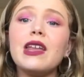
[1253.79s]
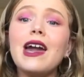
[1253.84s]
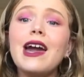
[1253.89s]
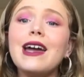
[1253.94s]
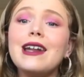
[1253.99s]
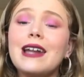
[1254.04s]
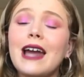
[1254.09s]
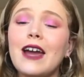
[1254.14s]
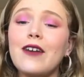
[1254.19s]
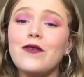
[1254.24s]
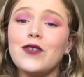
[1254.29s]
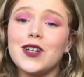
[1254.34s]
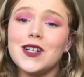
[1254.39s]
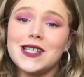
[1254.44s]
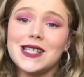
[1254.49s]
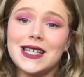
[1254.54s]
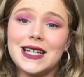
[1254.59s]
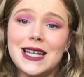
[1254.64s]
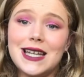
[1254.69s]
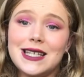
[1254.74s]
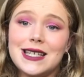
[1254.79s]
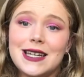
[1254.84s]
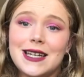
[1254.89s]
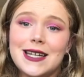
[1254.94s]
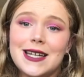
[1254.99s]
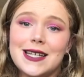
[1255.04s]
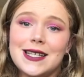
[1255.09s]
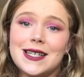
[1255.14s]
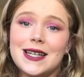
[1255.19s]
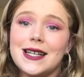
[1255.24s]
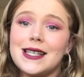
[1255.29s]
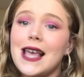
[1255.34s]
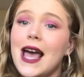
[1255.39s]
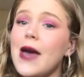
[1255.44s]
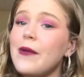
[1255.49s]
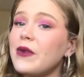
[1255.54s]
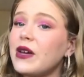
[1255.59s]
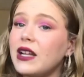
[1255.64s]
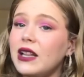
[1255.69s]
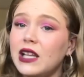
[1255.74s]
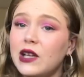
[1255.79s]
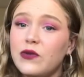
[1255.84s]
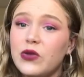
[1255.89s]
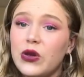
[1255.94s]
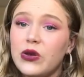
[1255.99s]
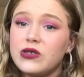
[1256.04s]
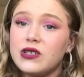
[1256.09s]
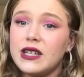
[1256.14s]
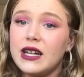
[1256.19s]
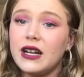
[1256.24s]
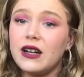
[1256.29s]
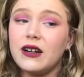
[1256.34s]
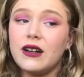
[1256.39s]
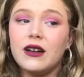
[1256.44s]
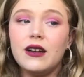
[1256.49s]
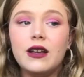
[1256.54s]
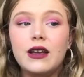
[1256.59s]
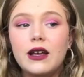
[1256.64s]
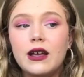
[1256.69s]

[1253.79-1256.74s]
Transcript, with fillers: diversity statistics. I'm going to leave those there.